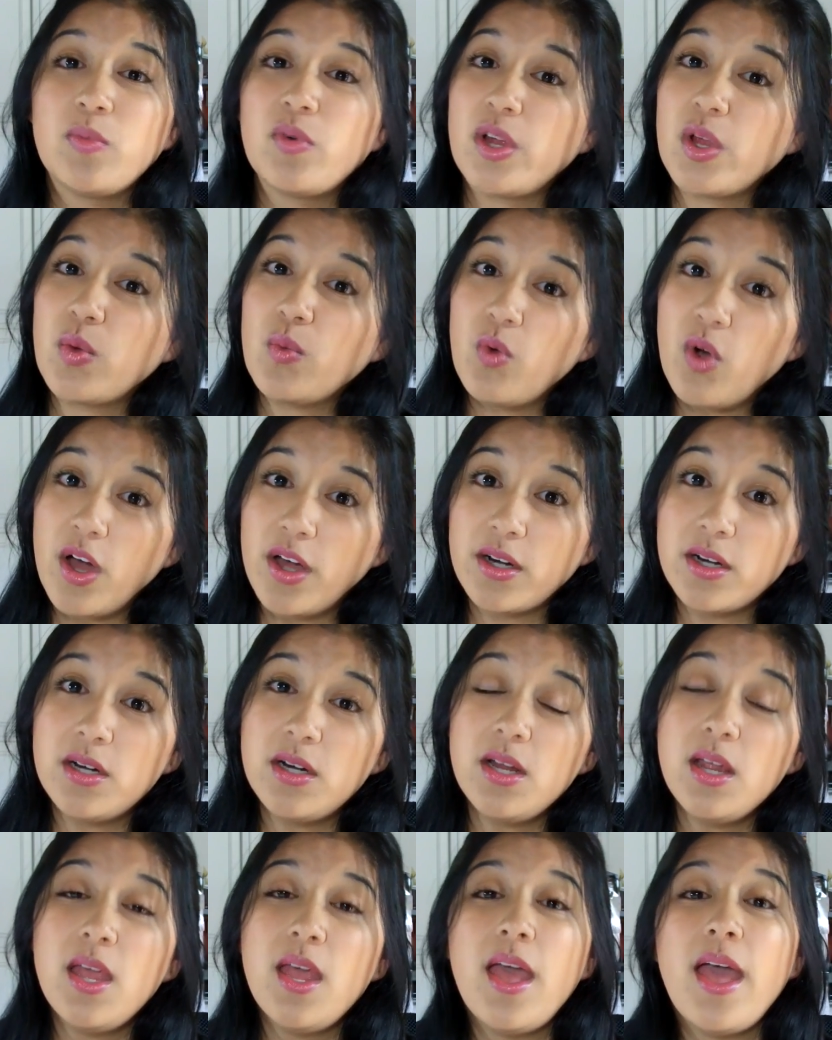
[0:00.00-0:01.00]
Bring
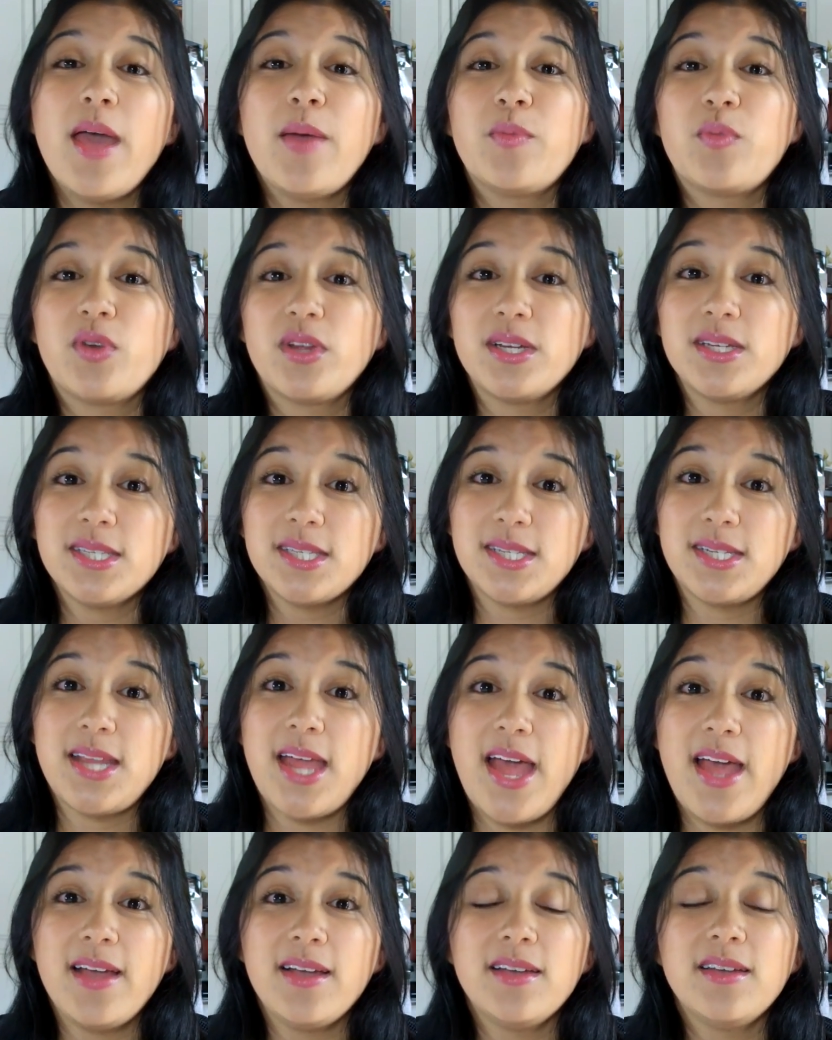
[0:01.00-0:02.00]
water and bring a
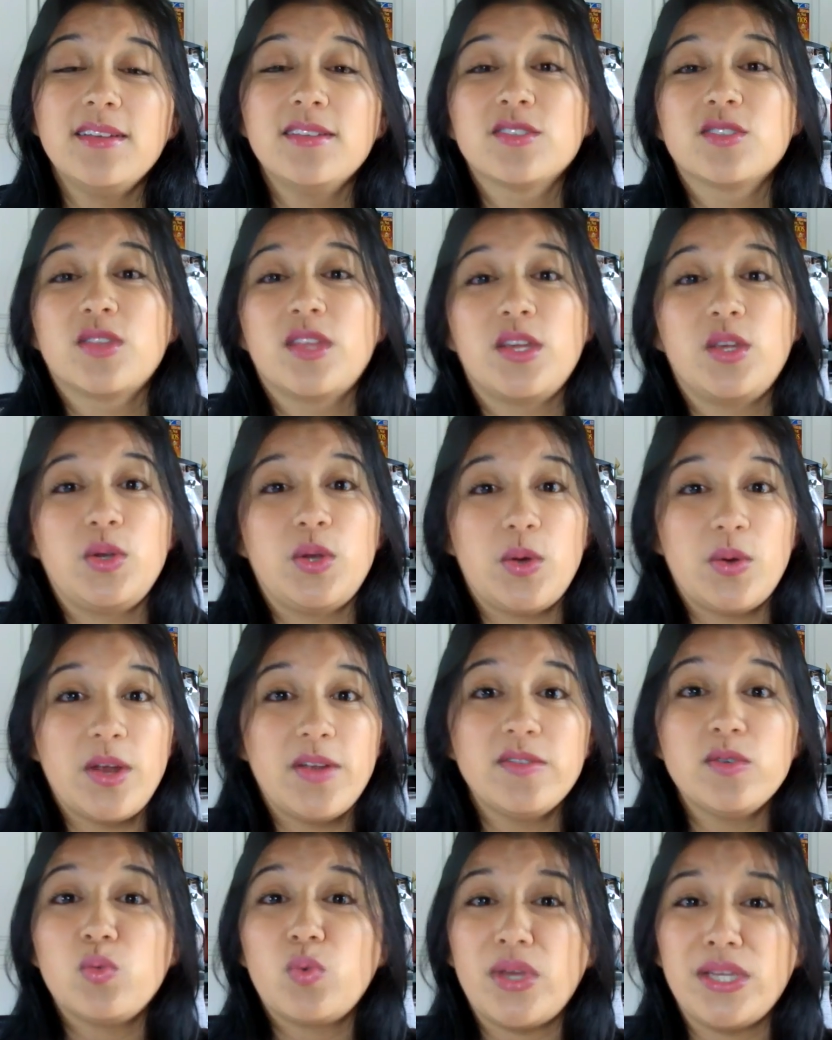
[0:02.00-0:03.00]
snack so that you don't
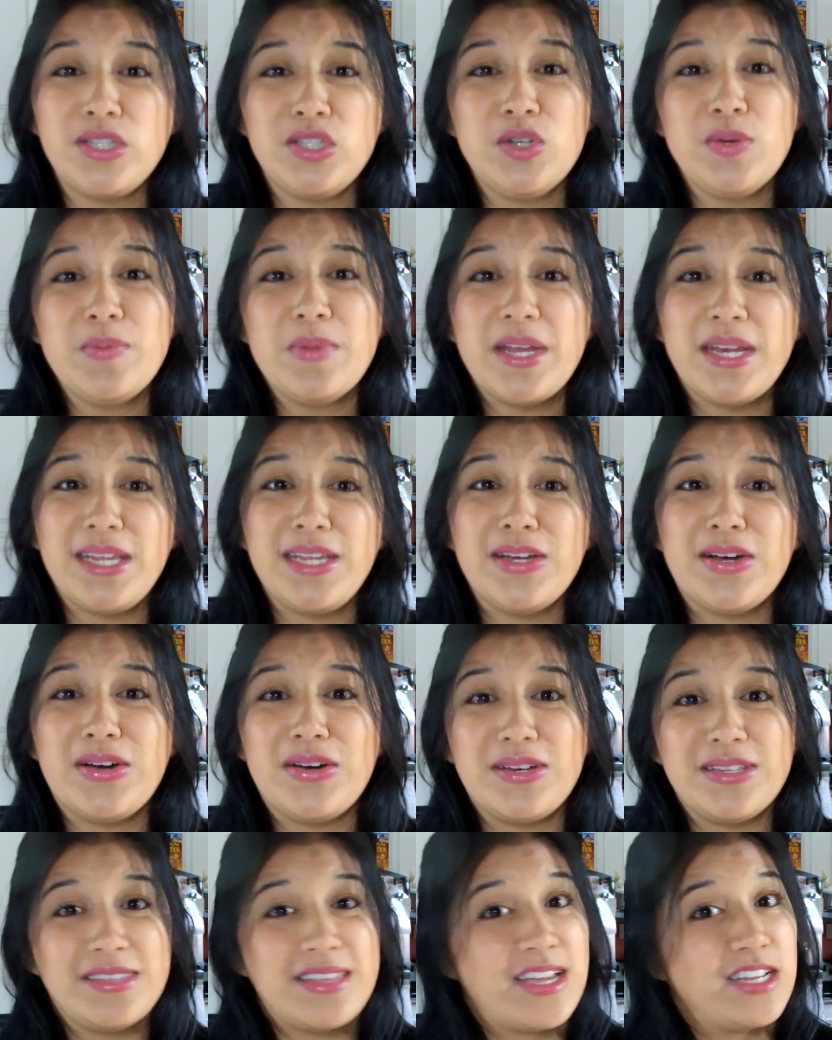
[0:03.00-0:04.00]
have to waste your money
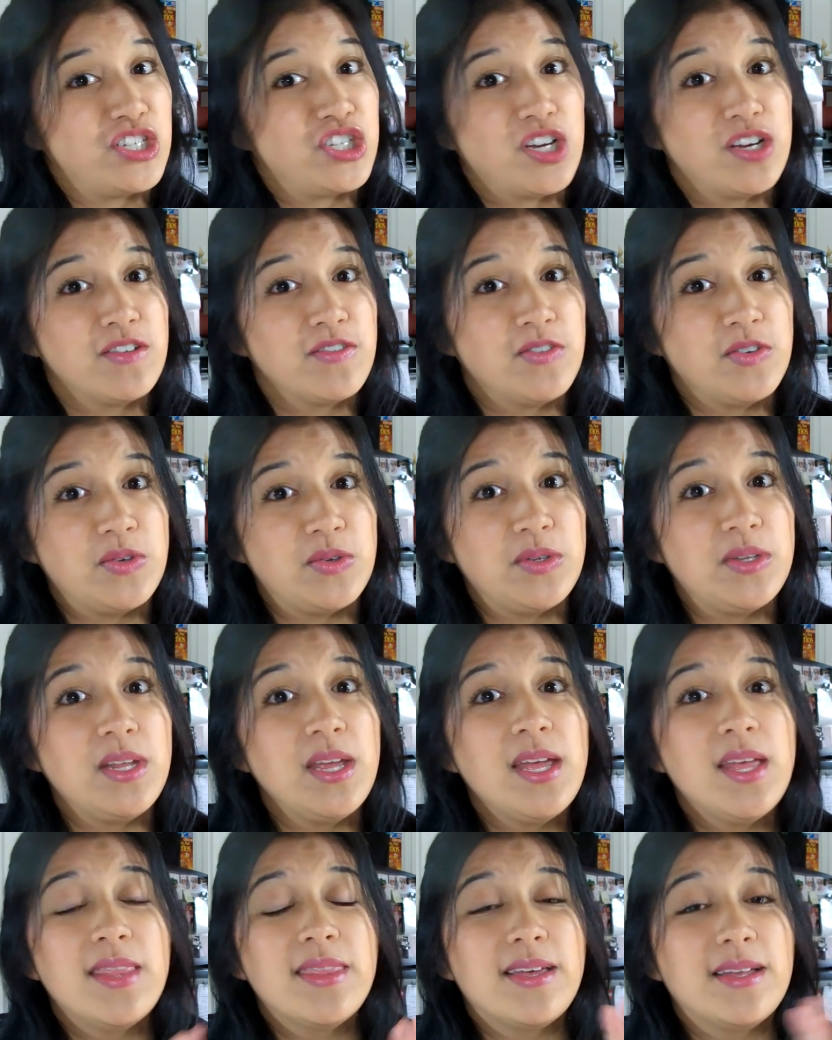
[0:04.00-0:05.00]
on that junk food
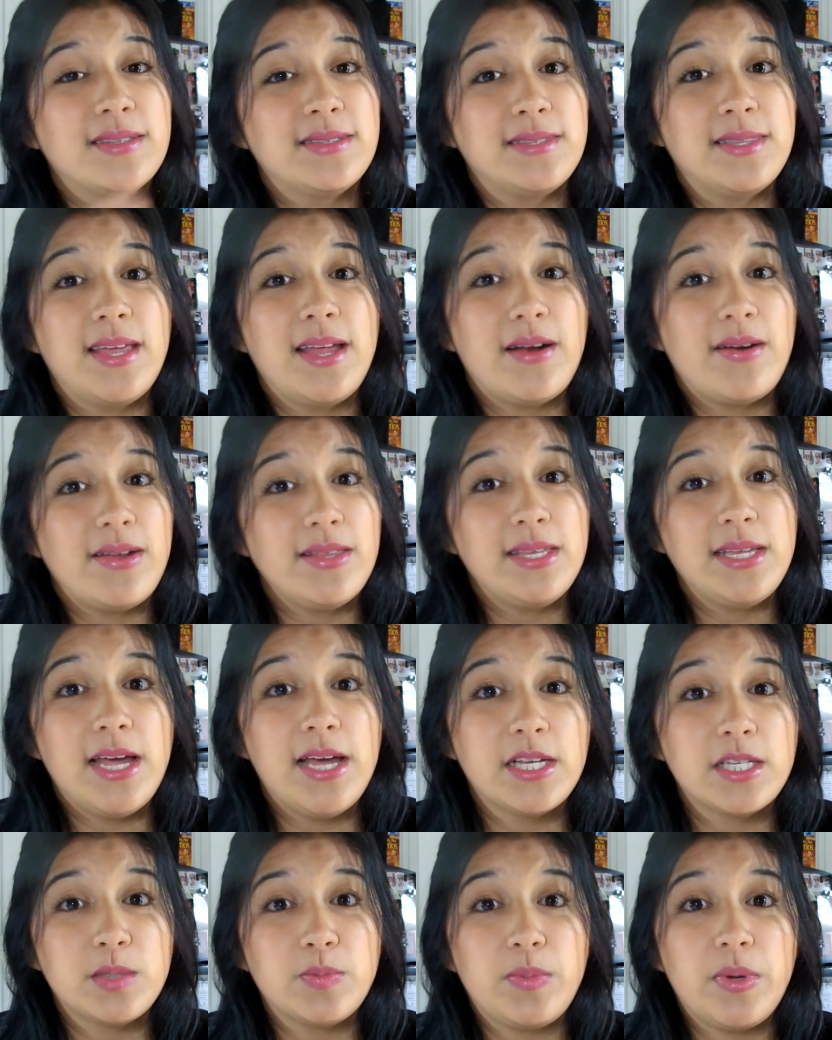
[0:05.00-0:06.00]
that's there at the
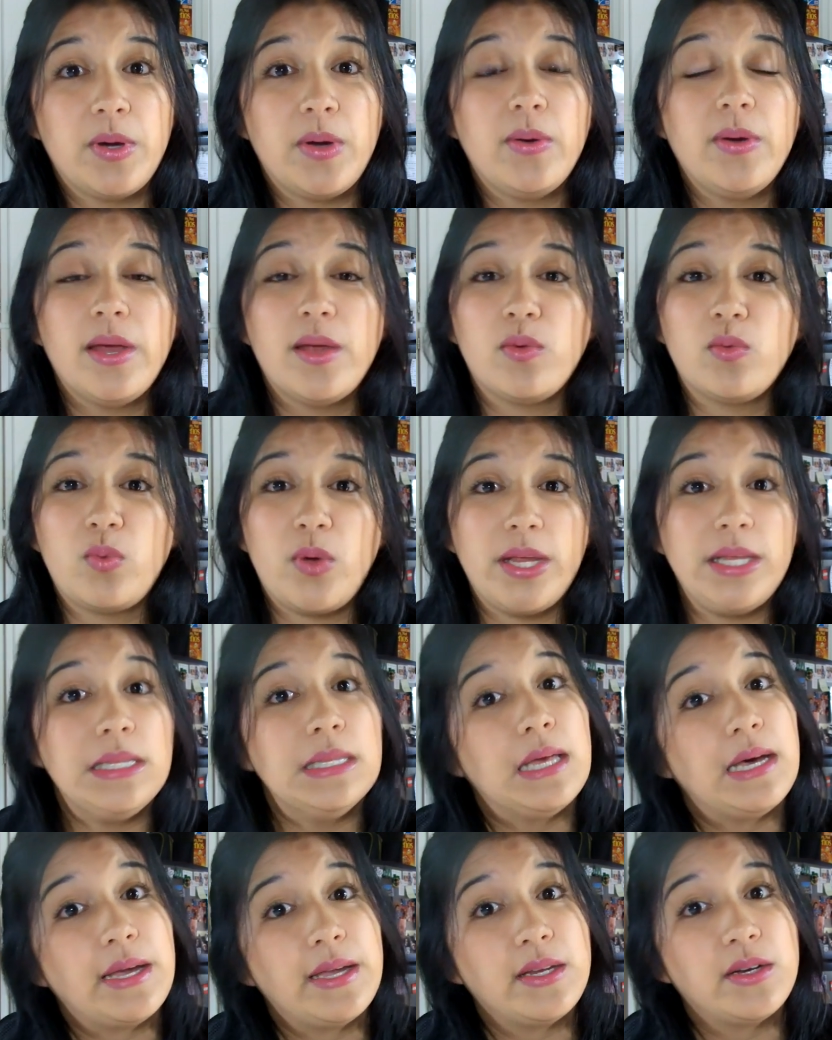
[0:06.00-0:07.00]
expo and wait
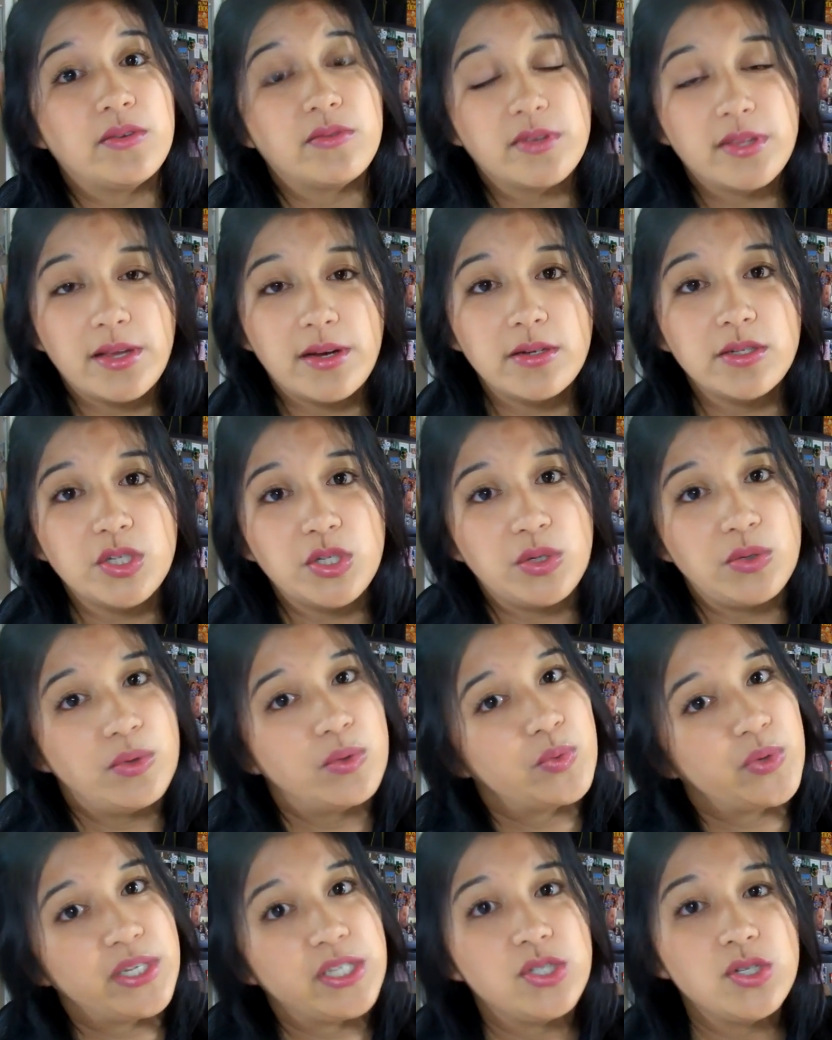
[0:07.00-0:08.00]
in line over there too
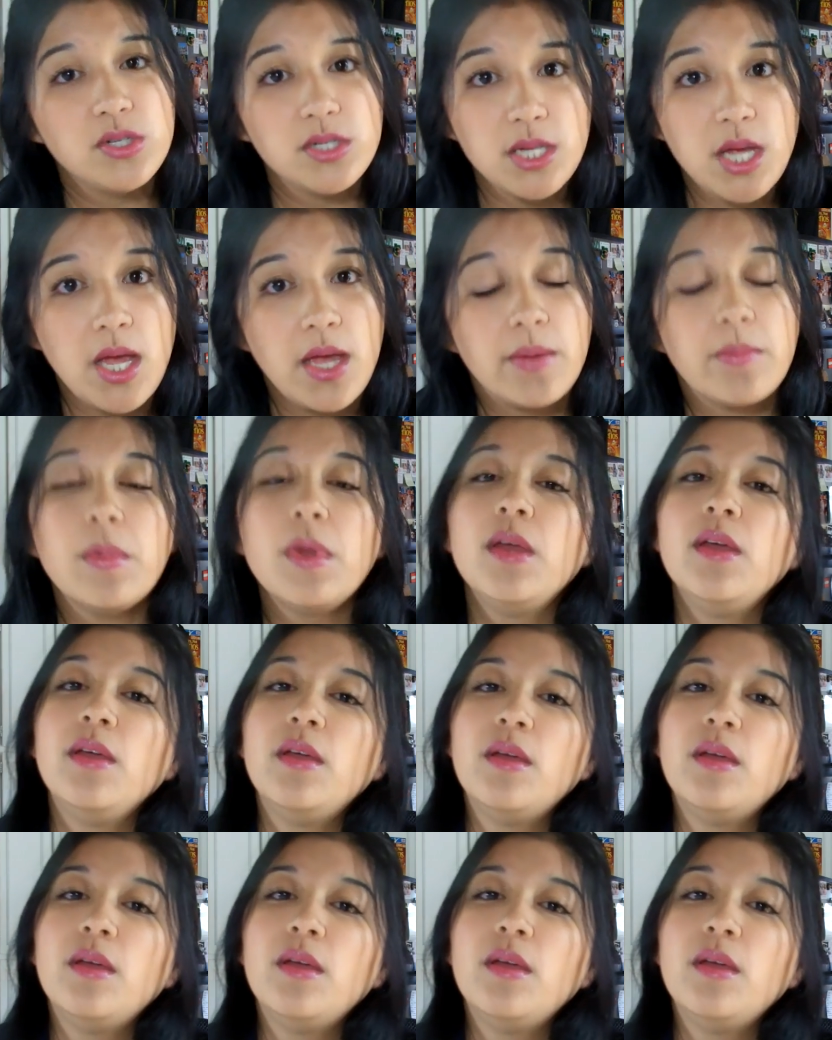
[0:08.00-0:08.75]
and waste your time.